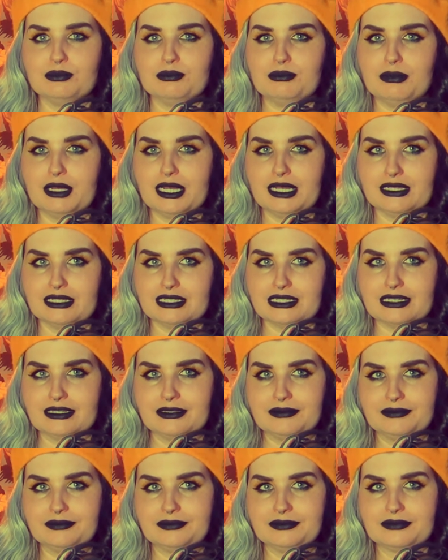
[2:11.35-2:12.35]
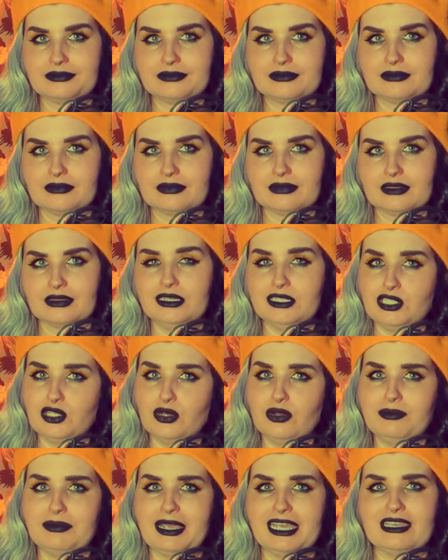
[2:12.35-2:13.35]
murder.
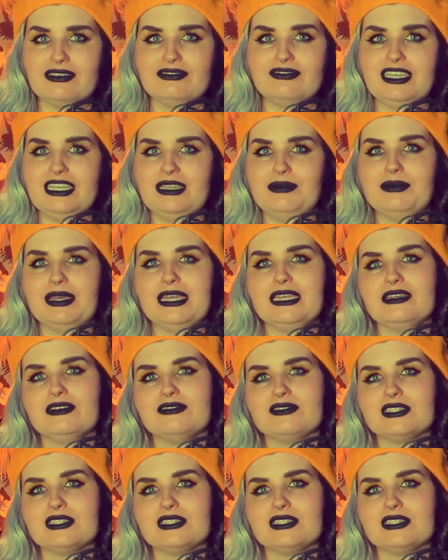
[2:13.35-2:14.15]
John McAfee may have